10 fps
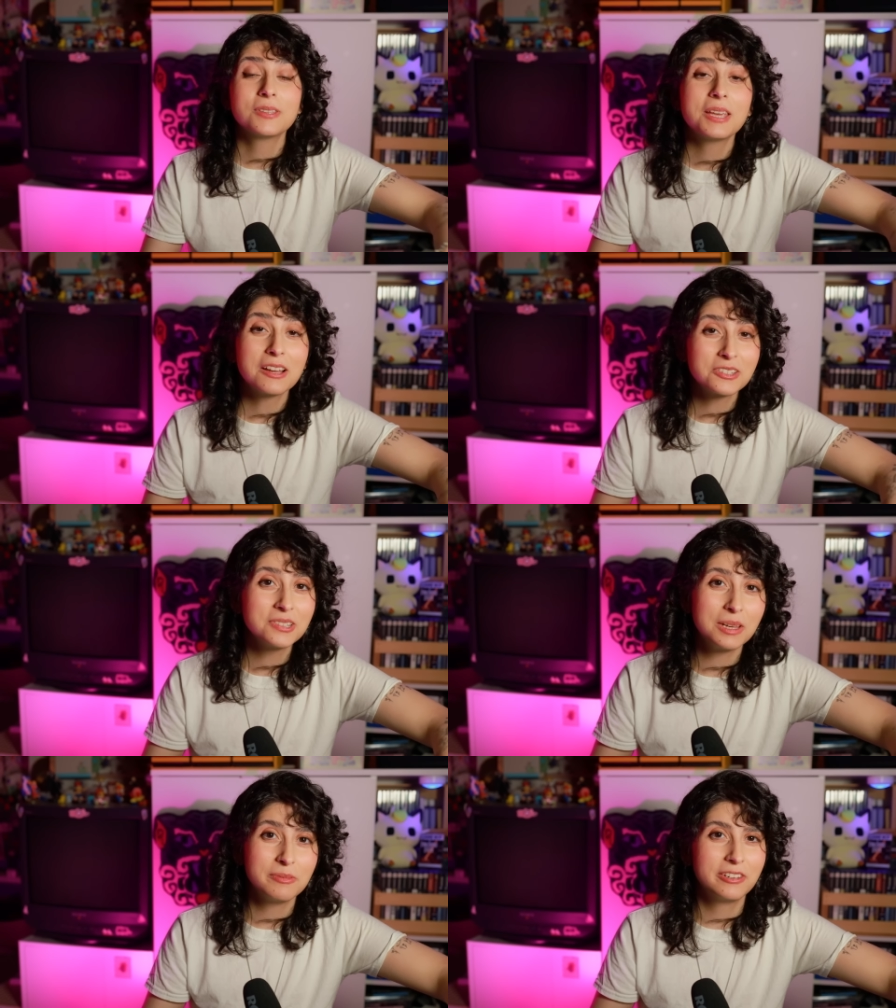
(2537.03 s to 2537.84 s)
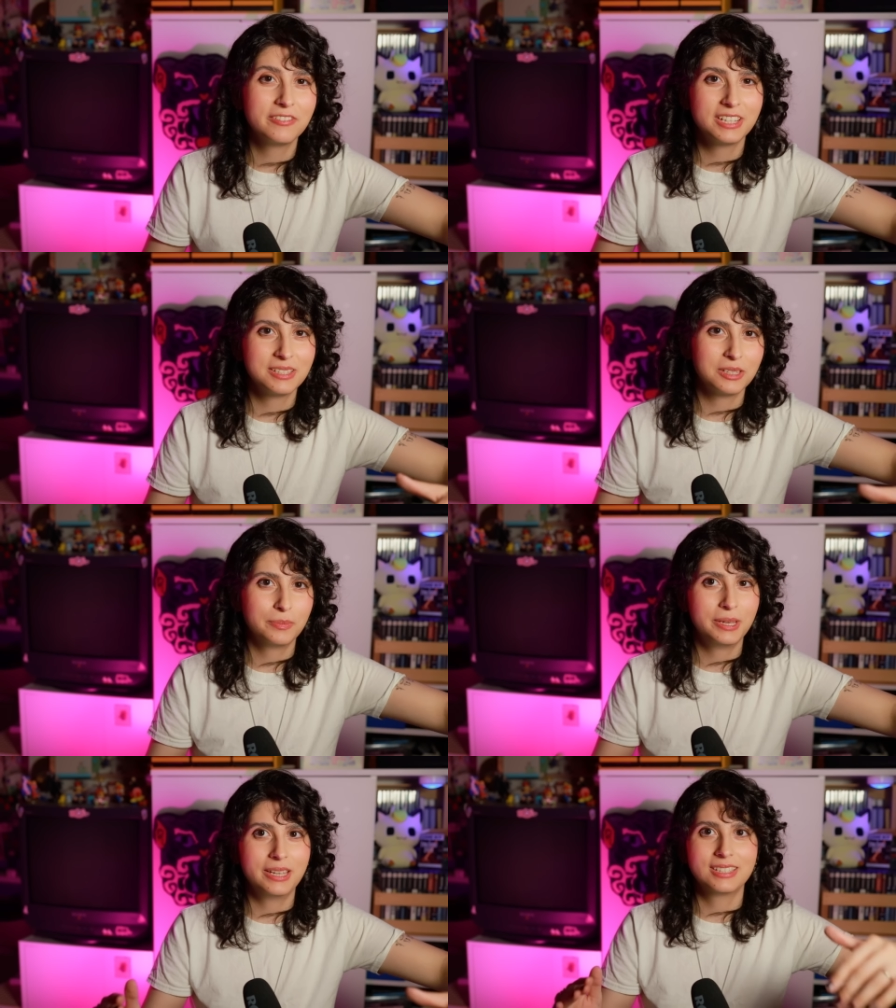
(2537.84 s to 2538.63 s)
So the actual Gameboy Advance
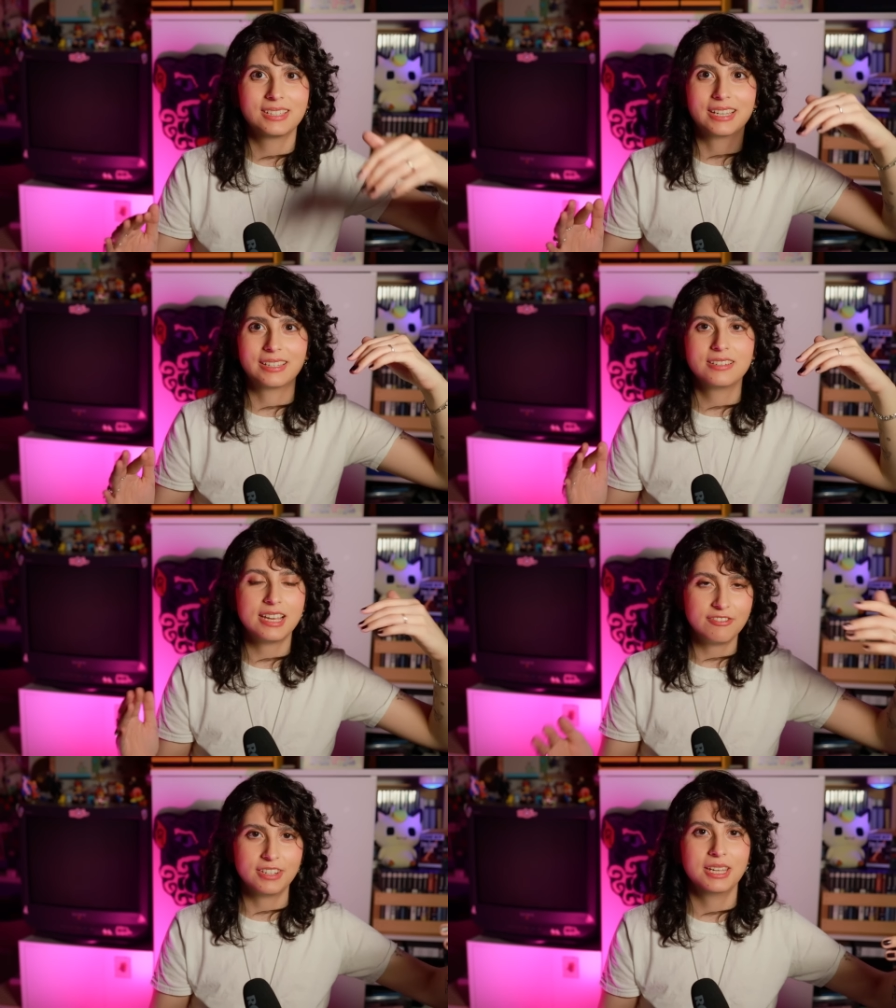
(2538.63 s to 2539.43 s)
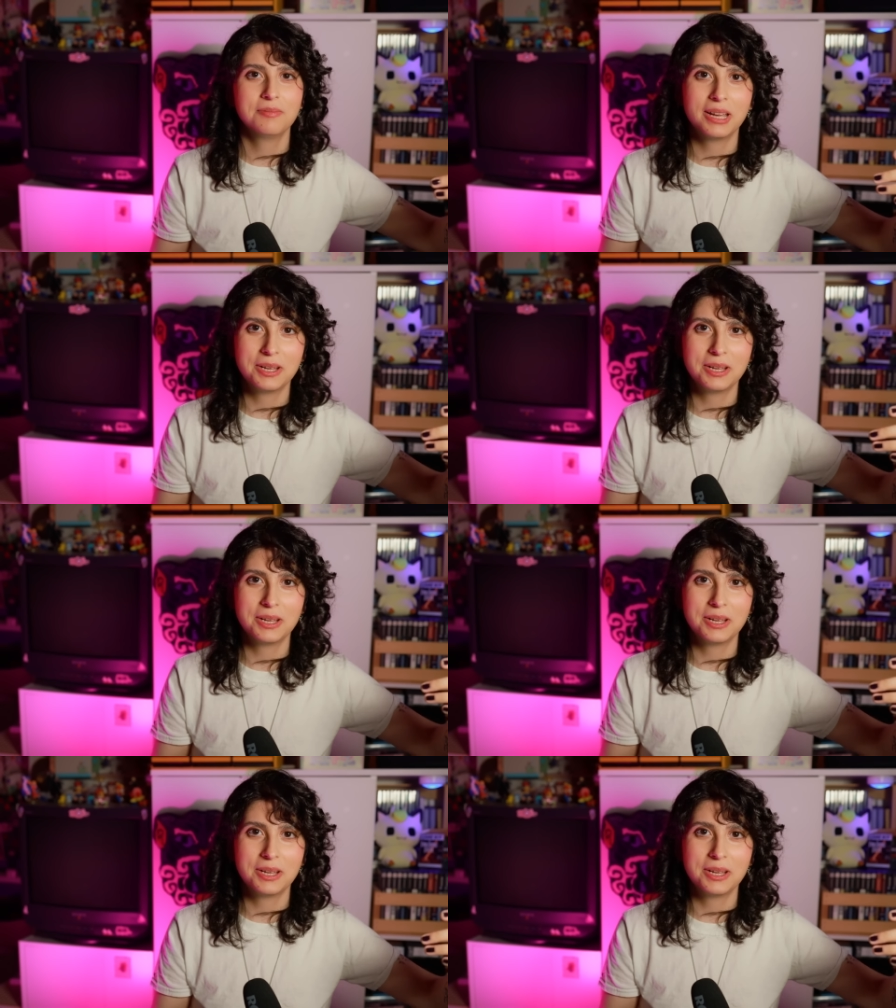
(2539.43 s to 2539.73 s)
SP is like deafening by